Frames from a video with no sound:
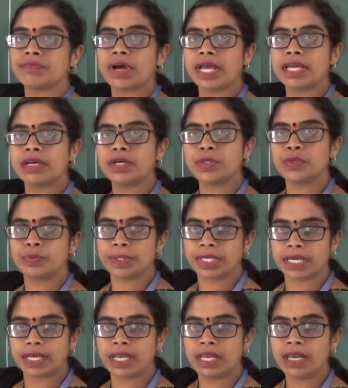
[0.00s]
wire to be
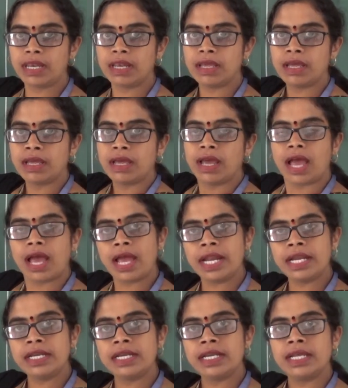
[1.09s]
L
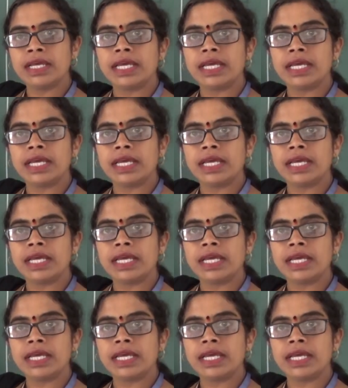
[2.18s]
and